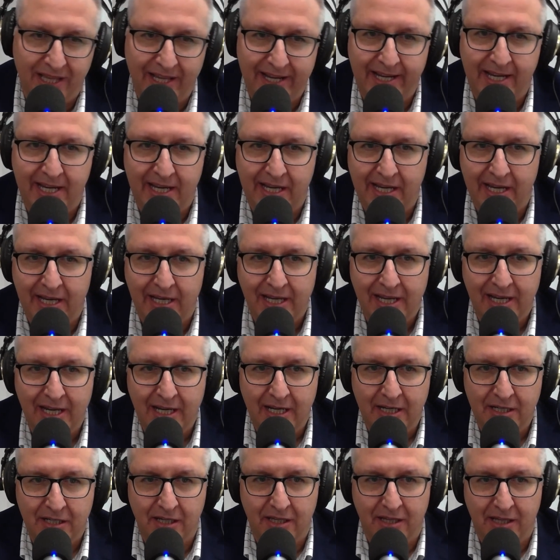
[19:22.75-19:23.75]
linking it
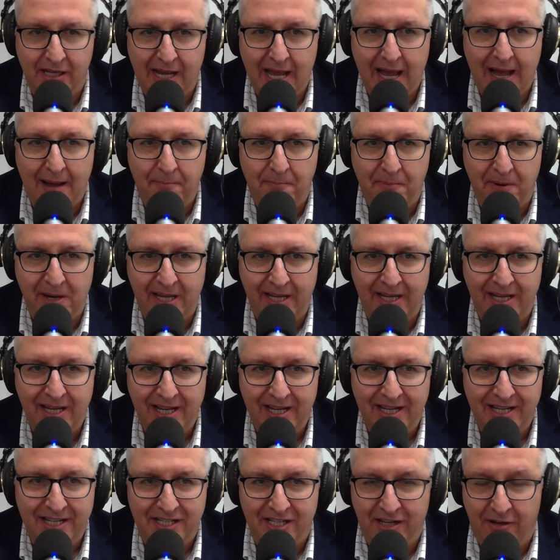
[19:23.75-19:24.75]
to the company.
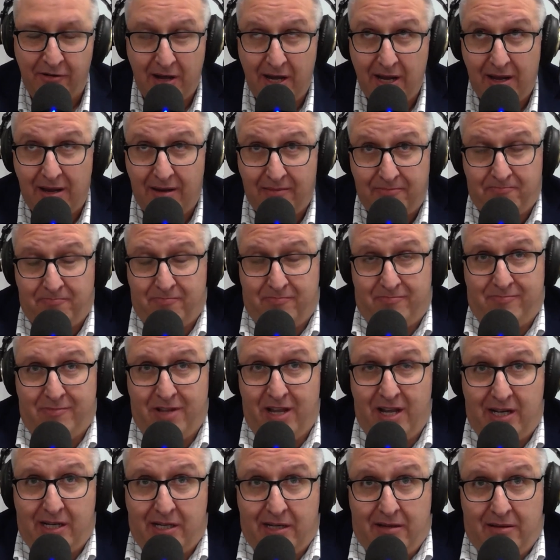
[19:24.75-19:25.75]
So
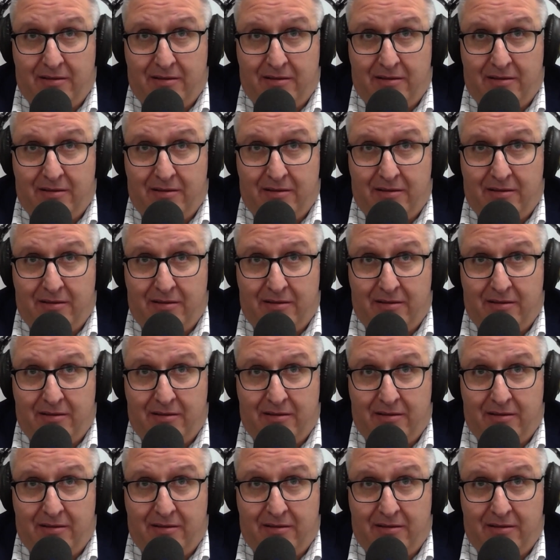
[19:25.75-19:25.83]
like